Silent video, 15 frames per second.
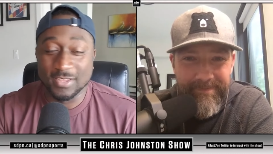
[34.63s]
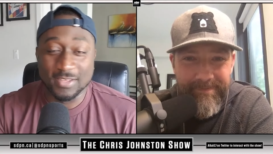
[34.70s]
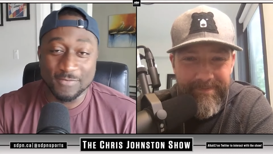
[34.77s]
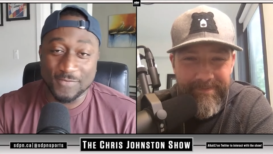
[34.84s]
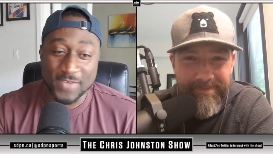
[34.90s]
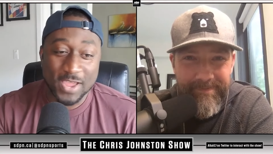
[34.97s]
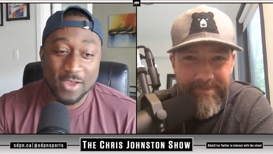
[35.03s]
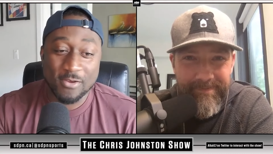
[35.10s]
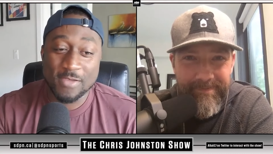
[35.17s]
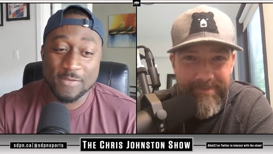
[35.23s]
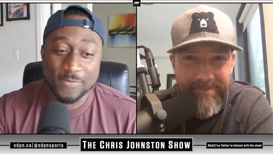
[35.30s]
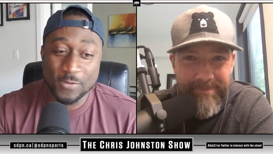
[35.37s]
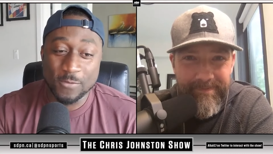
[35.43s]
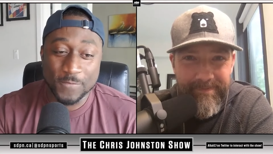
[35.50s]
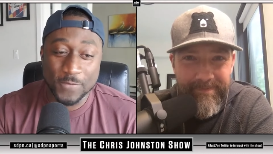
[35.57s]
Speaker 1: very
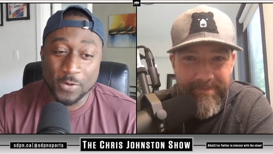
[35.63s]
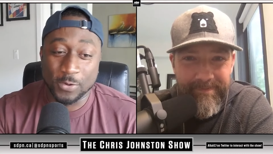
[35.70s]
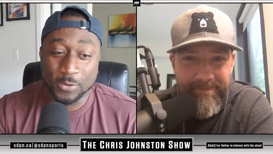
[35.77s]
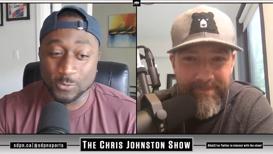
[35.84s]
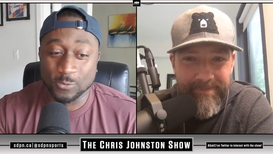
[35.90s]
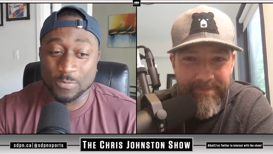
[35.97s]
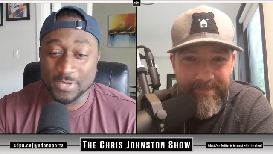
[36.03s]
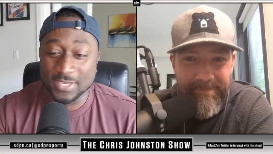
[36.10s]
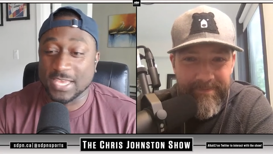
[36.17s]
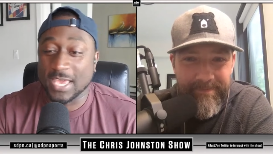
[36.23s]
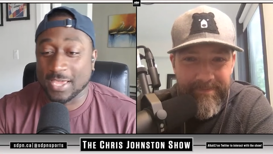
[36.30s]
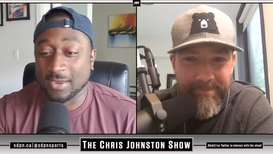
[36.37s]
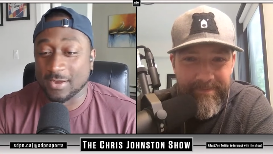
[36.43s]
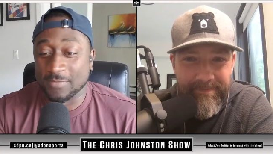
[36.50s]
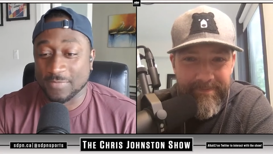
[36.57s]
few photos will be
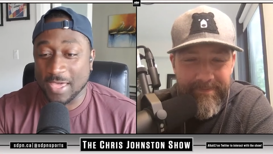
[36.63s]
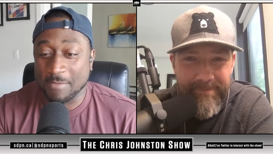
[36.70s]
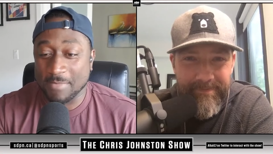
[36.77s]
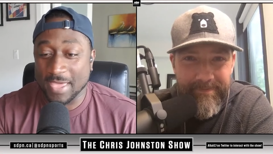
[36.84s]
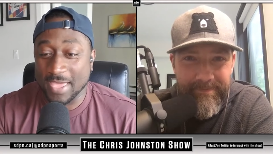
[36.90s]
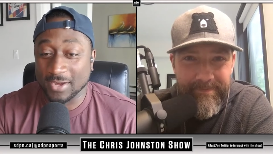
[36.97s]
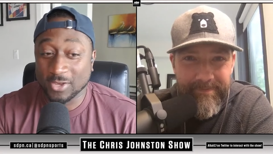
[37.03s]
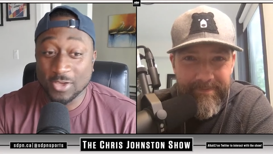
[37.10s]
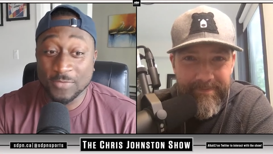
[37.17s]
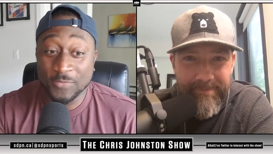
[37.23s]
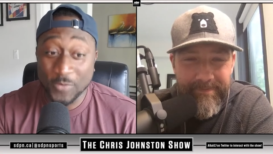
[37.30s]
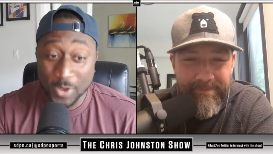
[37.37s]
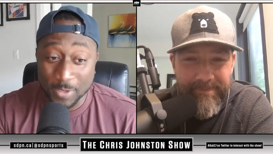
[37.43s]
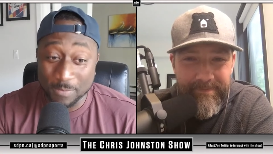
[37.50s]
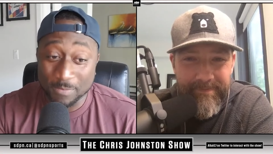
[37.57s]
taken of that man. Good
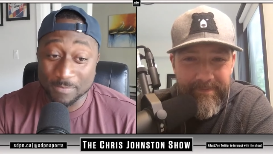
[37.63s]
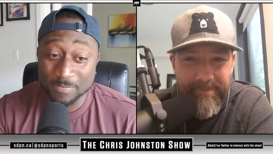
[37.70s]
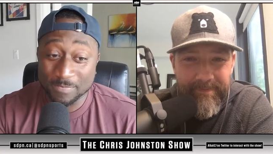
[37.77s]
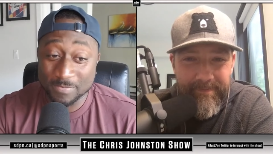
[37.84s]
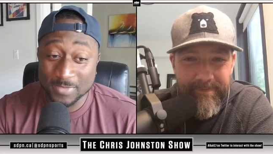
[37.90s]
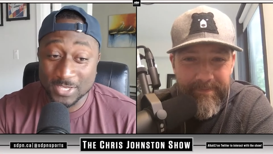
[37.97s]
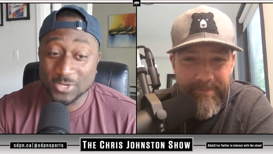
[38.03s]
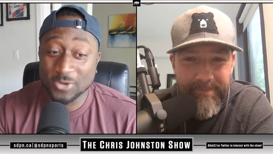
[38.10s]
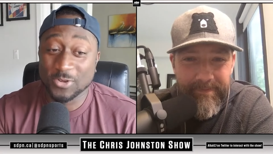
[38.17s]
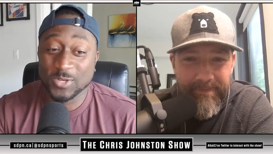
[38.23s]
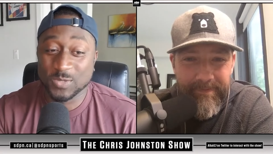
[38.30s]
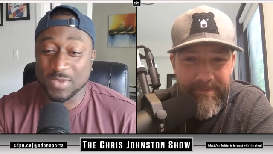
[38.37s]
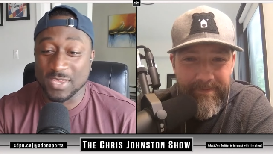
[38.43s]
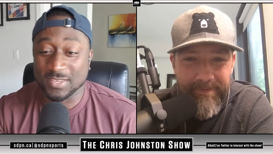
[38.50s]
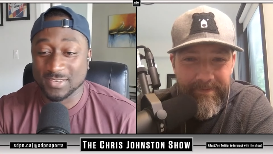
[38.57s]
for him. He's earned his
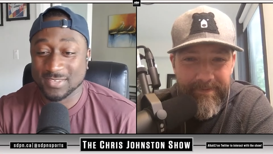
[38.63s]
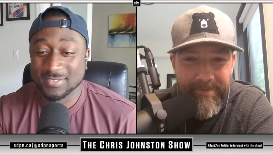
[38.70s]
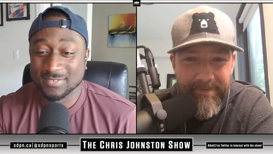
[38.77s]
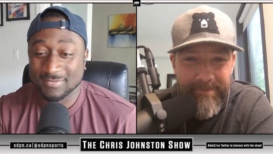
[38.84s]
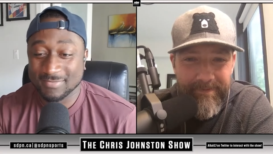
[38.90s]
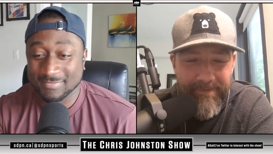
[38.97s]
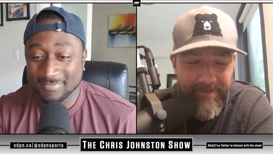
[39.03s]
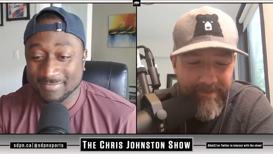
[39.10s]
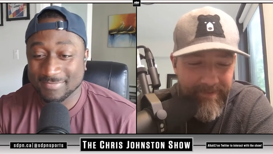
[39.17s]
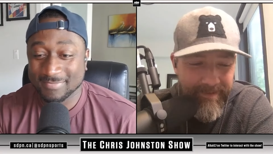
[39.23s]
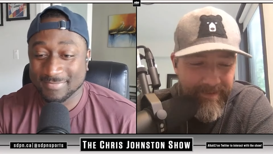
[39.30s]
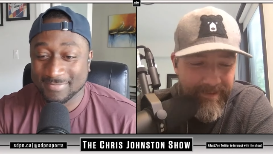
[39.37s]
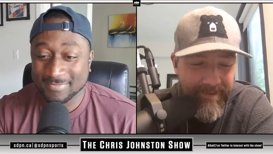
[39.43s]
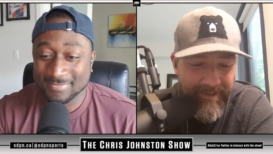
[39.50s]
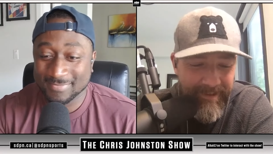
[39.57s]
piece.
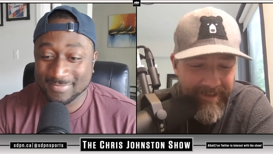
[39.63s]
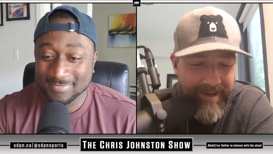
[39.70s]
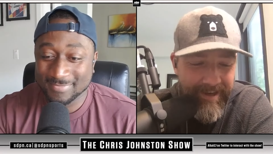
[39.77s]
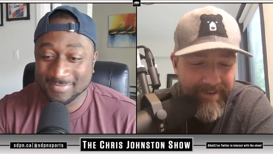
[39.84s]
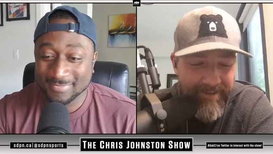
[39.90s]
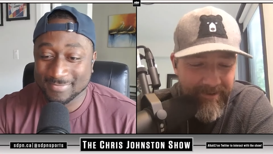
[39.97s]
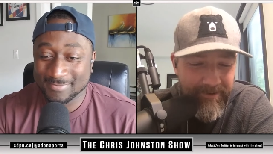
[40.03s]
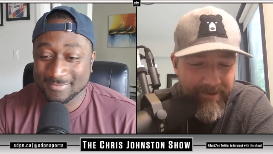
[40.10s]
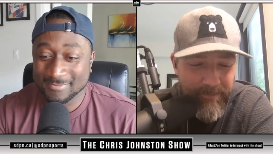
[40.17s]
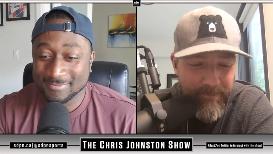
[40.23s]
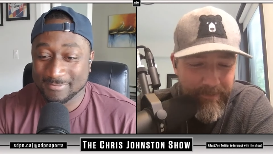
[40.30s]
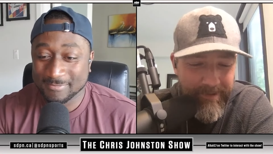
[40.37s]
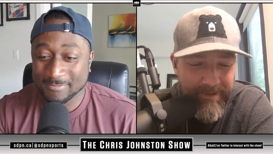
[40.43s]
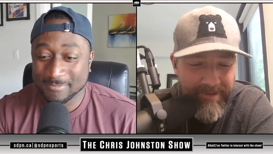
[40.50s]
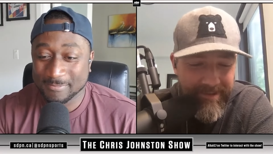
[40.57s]
Speaker 2: He has earned his
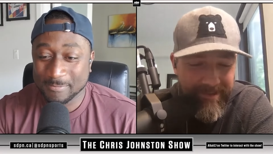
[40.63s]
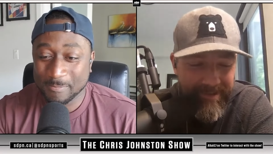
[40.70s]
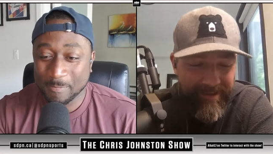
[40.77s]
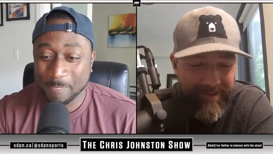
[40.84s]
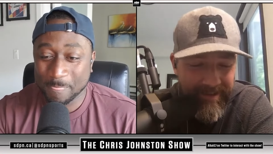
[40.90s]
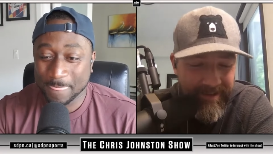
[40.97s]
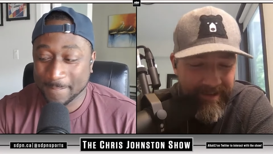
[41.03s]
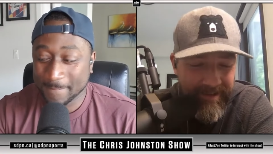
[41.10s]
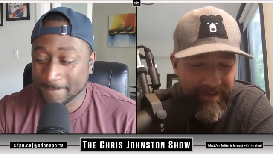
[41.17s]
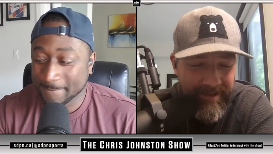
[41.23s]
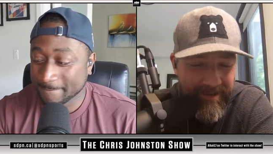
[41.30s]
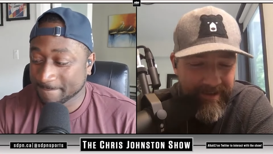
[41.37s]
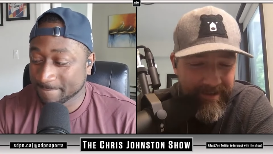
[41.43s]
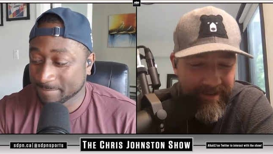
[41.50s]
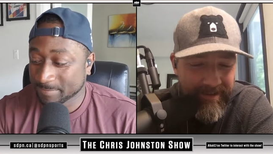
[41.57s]
piece
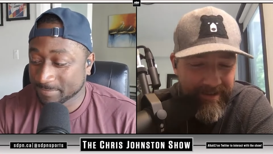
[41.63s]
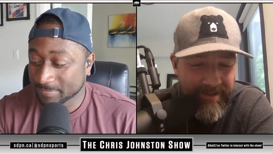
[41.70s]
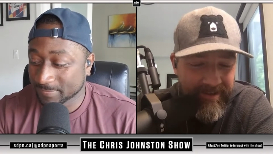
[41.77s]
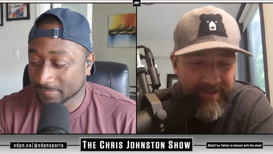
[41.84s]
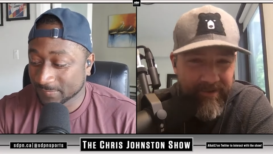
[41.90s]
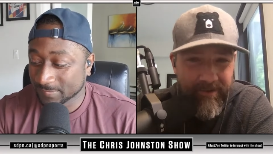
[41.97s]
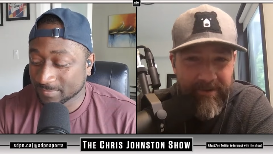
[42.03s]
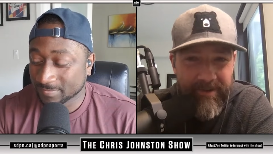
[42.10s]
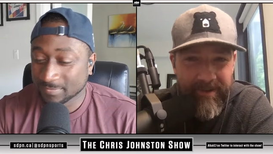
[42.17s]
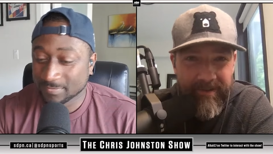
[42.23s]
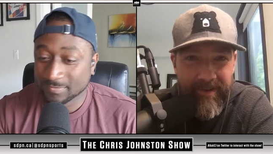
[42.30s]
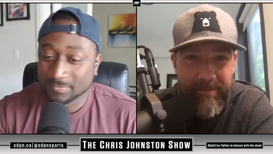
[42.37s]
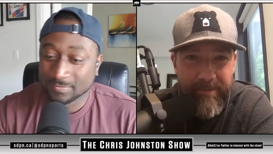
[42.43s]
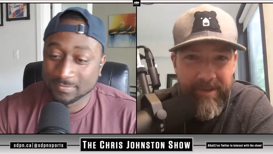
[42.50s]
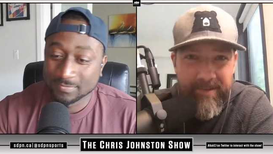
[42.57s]
and he's earned a
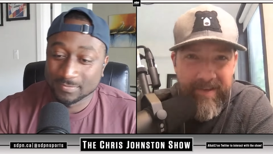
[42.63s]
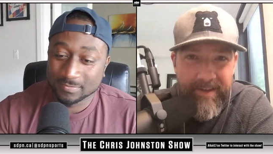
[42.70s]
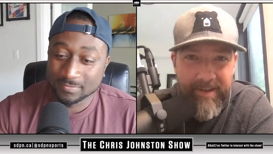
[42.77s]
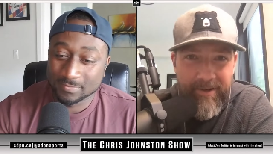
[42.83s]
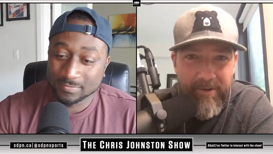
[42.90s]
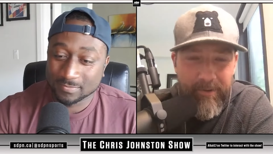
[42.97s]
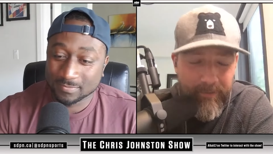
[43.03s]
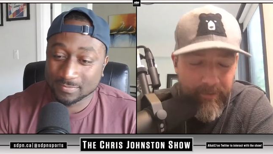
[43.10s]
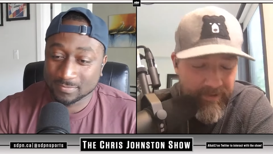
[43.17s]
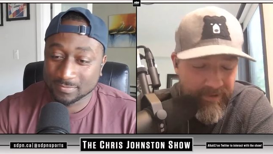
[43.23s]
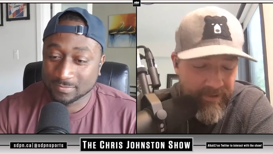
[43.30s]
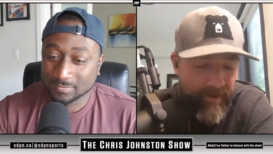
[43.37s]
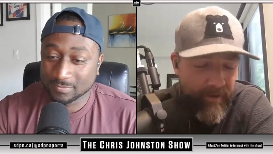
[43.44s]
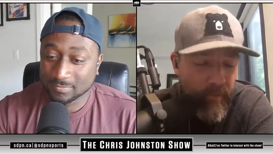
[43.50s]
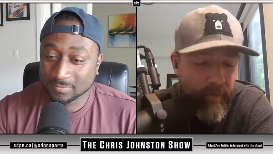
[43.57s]
team he's taken over. You
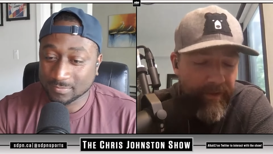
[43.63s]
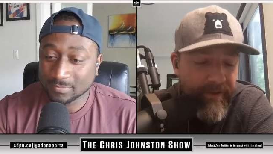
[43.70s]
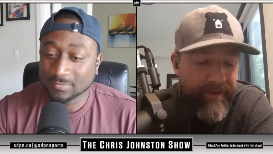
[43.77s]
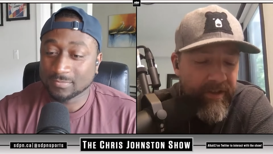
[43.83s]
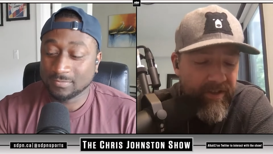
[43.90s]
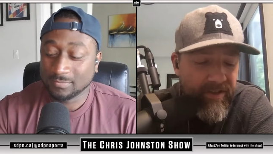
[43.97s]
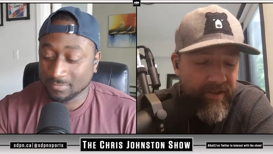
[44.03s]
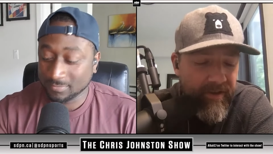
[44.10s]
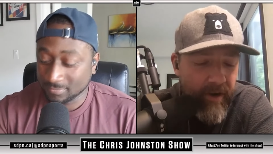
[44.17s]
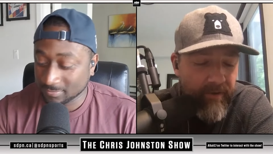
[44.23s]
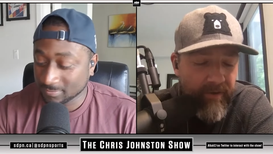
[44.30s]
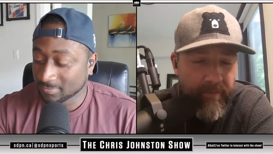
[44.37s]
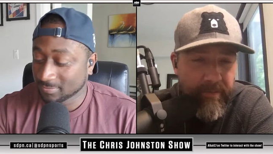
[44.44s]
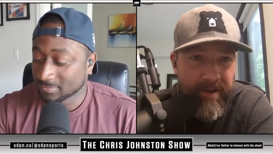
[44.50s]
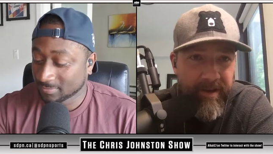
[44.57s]
know, one thing that stood out
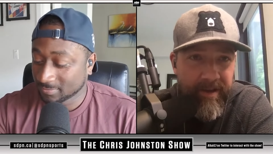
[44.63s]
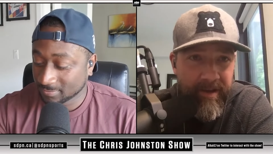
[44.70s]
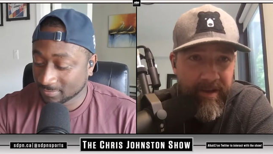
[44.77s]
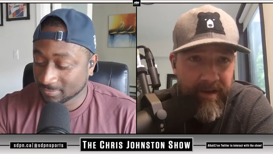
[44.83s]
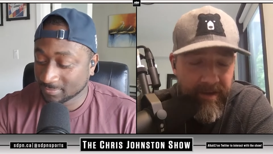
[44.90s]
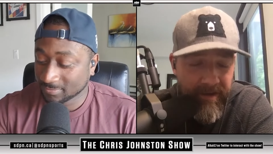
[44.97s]
to me